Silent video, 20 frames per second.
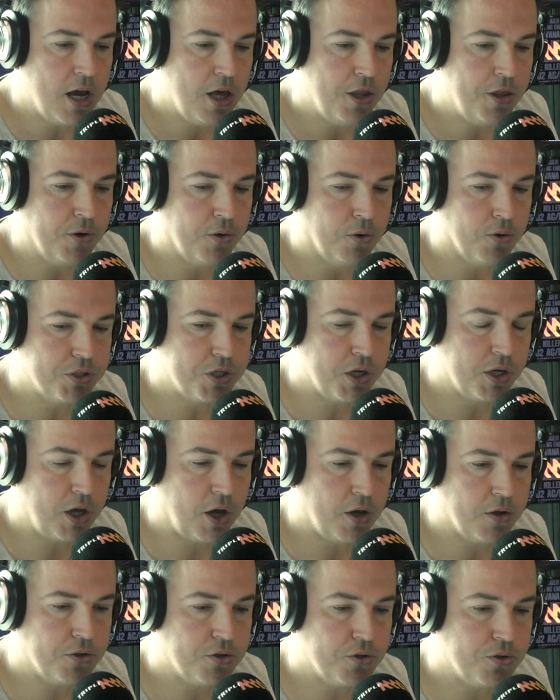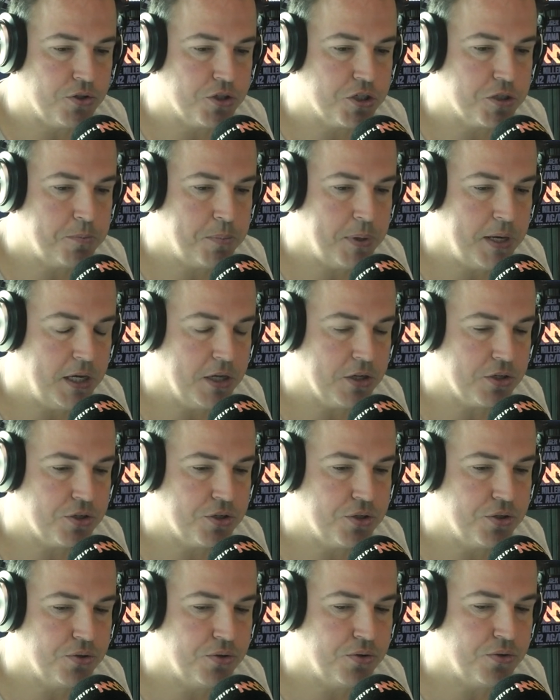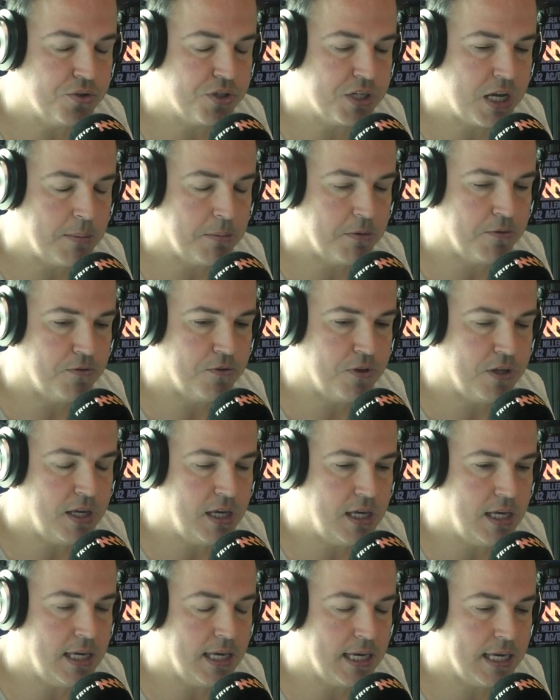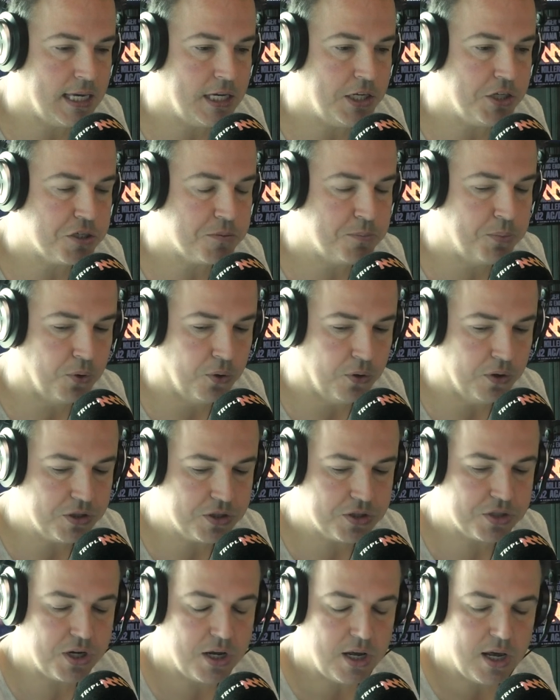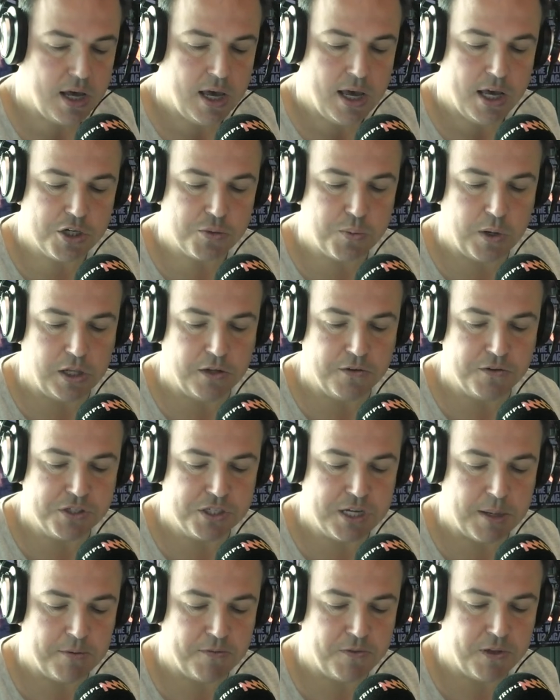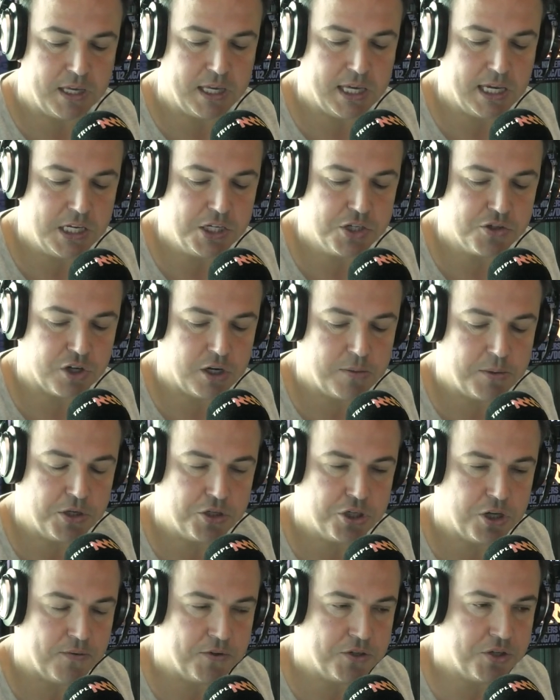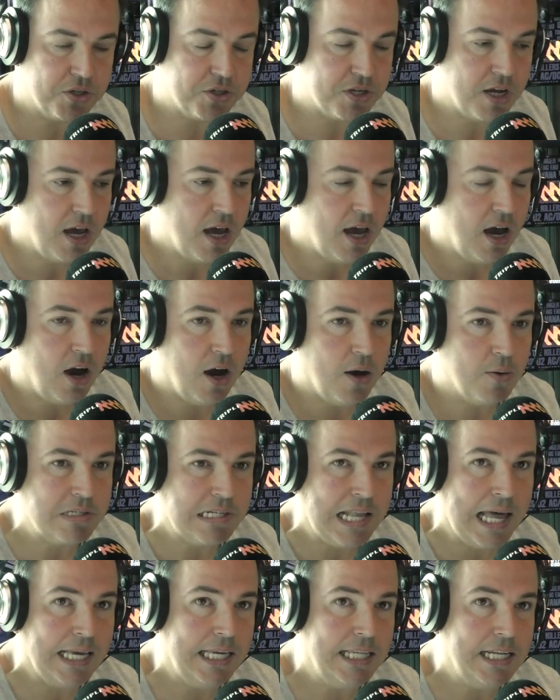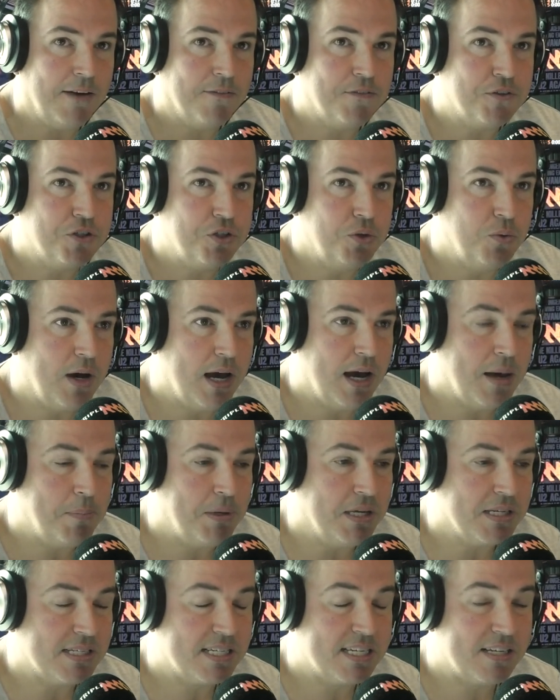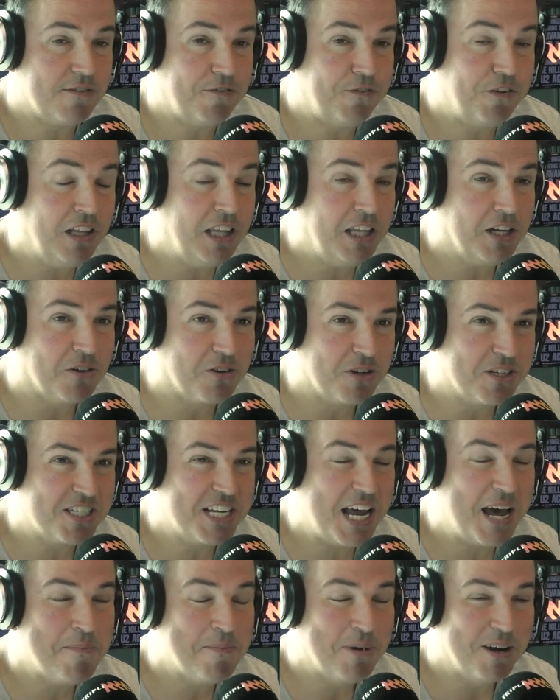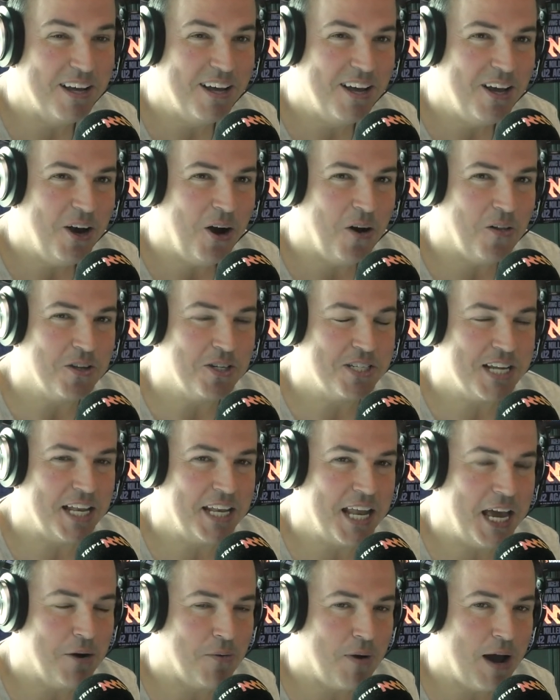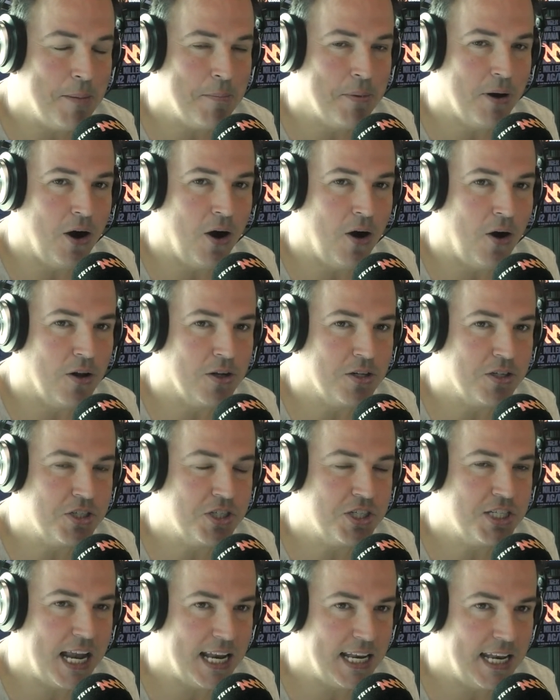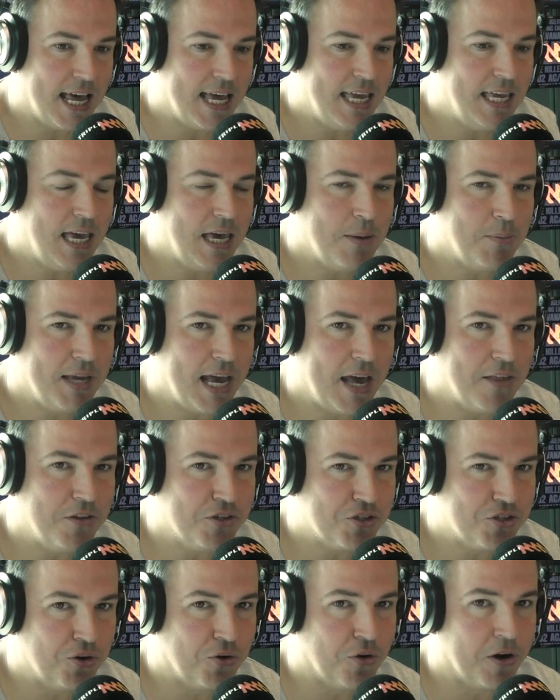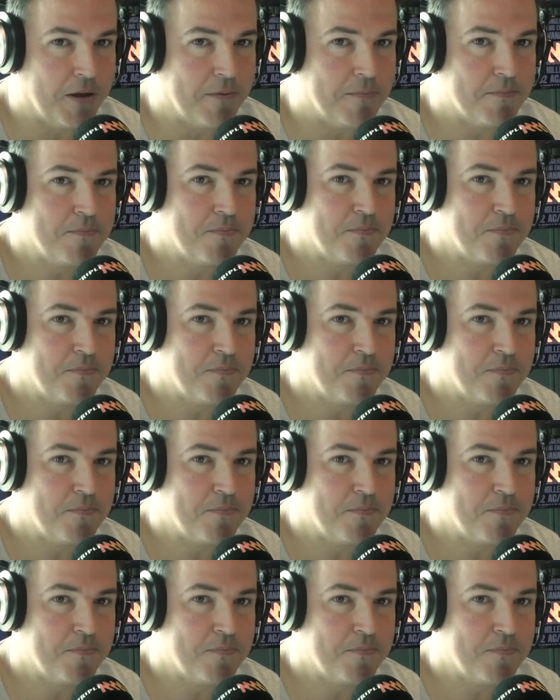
They're also going to speak to some of the key sports as well as some of the key streaming services. I was lucky enough to be a fill-in or a sub on the Sunday Rub on Sunday, and we had this story.